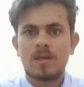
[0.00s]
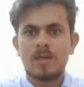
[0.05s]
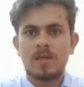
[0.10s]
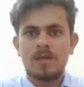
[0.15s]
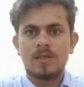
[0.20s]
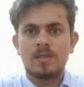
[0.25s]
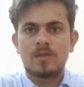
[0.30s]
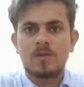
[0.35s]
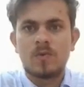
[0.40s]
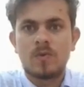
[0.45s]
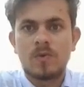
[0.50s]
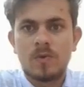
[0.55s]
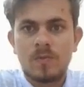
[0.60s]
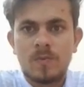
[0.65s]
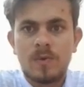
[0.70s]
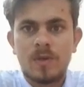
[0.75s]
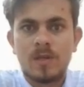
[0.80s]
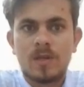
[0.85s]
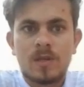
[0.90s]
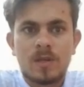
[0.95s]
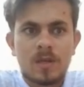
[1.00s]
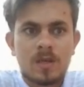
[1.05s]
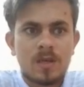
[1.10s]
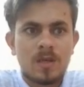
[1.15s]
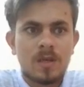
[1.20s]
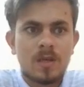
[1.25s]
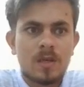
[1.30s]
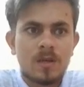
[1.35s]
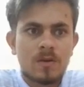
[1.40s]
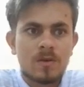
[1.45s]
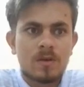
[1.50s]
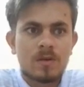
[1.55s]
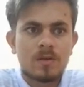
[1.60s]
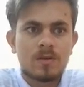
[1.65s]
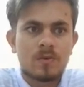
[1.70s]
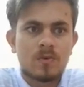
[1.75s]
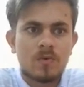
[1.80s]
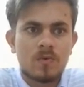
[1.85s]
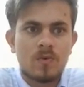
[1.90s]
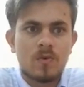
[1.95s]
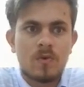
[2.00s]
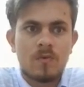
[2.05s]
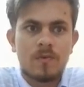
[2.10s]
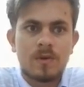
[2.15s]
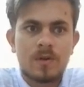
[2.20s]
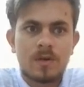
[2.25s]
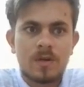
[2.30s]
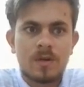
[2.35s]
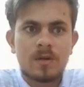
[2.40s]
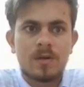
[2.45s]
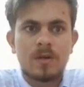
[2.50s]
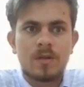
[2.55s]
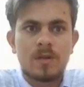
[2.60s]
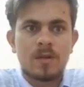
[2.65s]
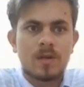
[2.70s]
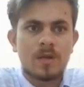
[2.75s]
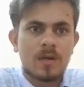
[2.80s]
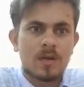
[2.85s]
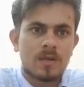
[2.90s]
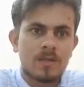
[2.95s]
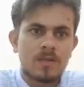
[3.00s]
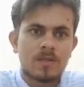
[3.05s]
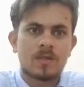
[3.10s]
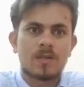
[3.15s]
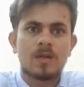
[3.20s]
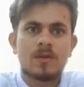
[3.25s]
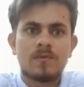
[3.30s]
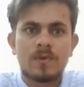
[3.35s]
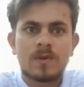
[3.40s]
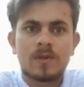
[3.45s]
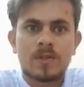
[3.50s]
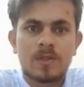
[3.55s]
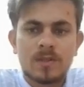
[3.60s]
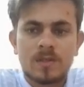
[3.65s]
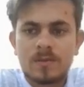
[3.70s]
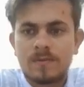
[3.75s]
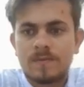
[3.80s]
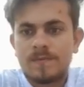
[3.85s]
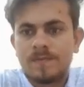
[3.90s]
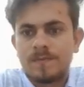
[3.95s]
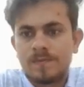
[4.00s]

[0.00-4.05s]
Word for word: his could be the key to overturning Kenny's conviction,